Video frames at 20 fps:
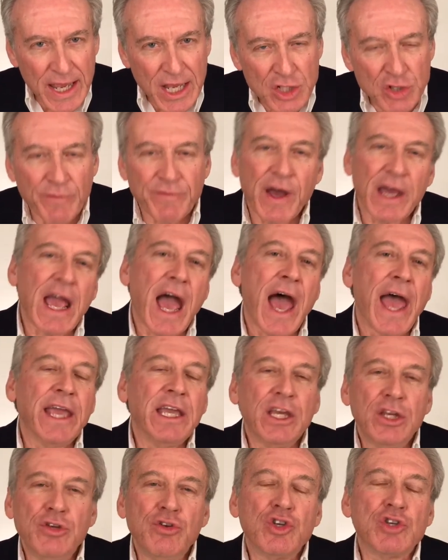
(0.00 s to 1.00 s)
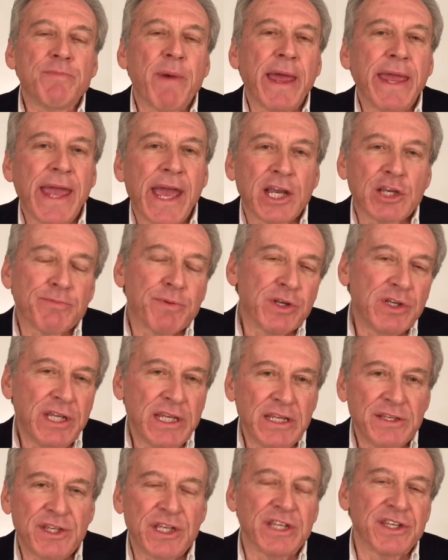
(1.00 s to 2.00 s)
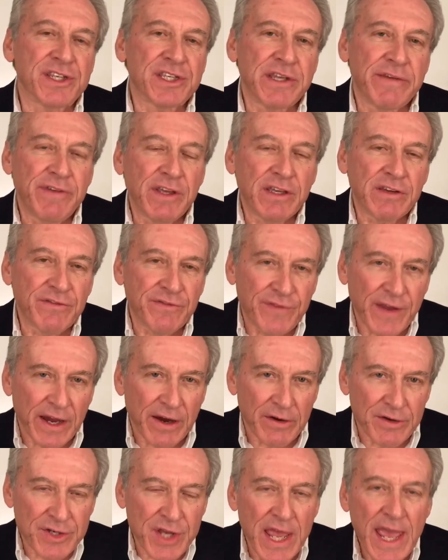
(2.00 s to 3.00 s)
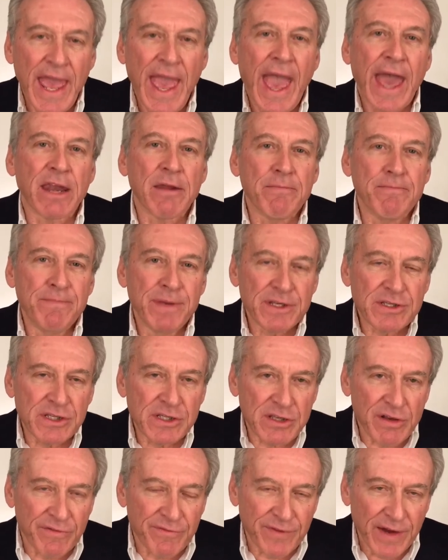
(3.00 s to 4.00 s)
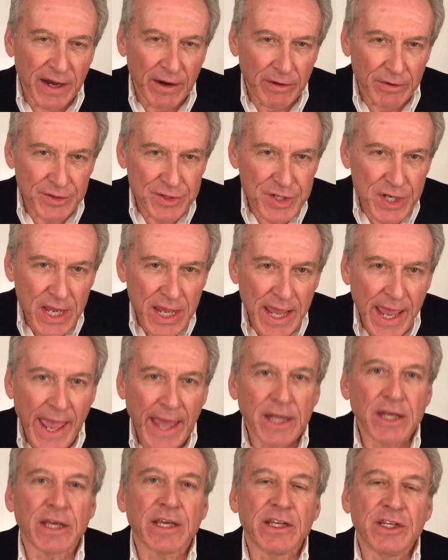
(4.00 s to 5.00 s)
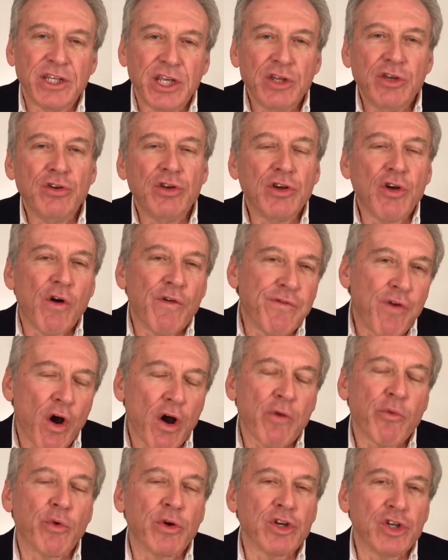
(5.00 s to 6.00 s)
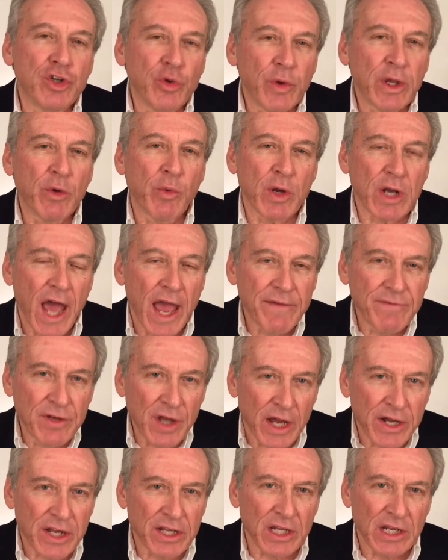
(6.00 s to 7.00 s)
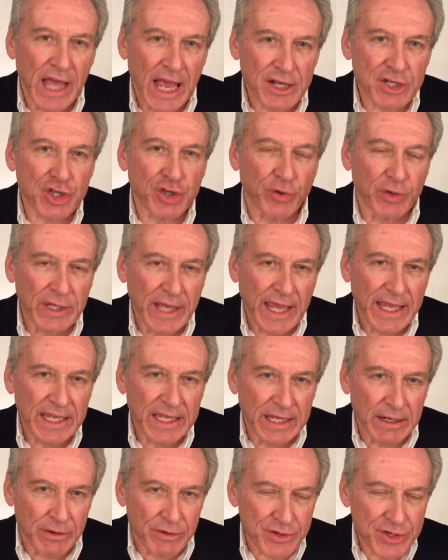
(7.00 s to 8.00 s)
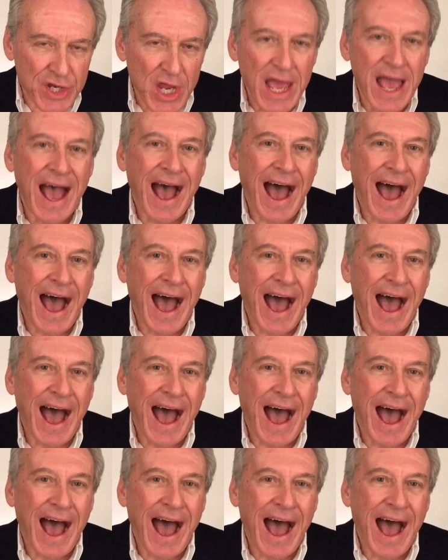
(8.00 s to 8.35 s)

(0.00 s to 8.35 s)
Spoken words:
So if I can use my expertise in civic affairs and in business affairs and to continue to go forward doing what I've done in the last 38 years,